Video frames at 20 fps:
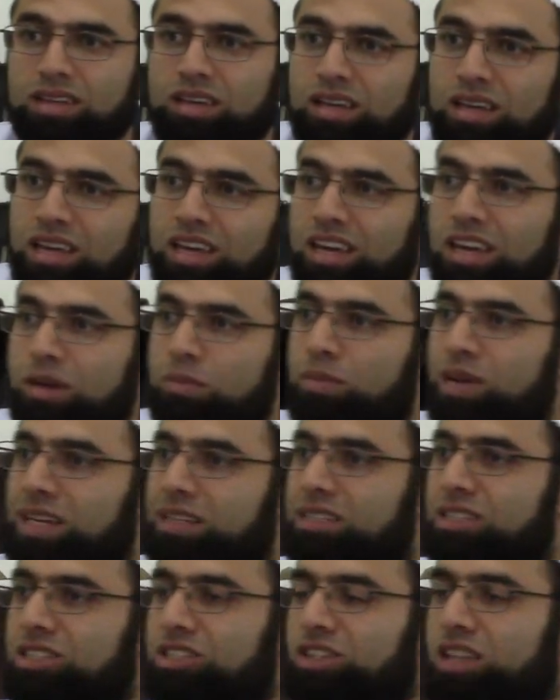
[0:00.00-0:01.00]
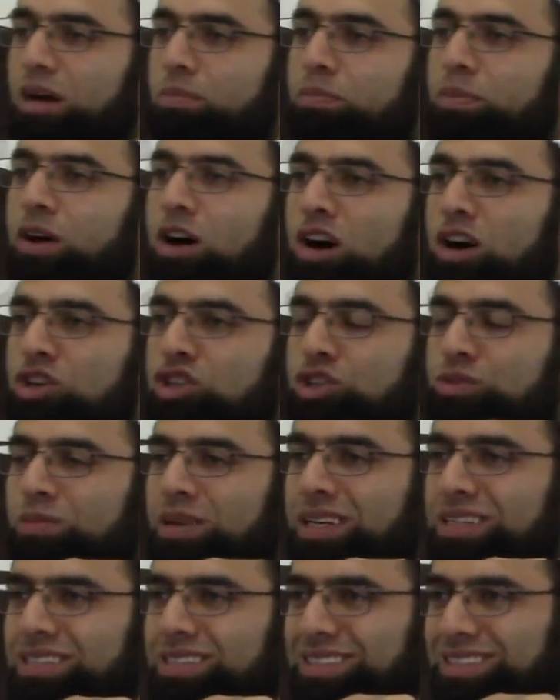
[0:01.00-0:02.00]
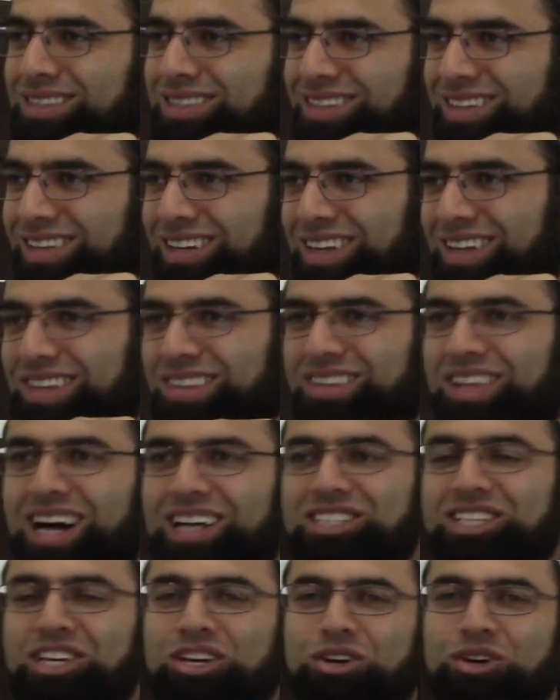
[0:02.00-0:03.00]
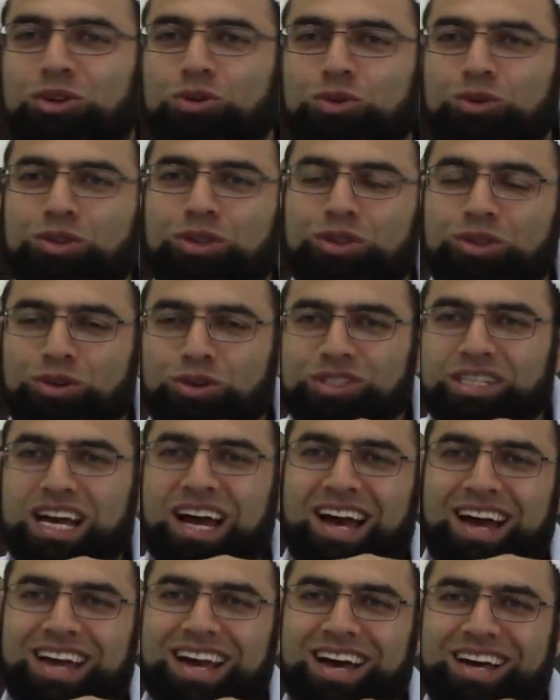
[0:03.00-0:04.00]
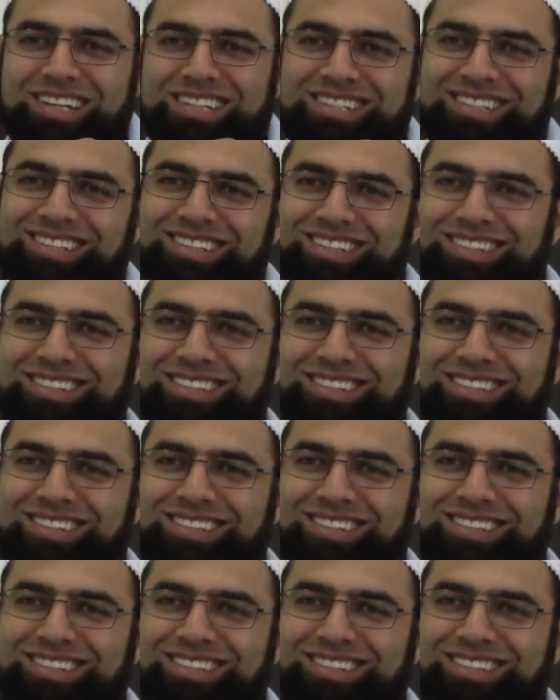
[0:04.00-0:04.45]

He missed the parchments that include those ayat.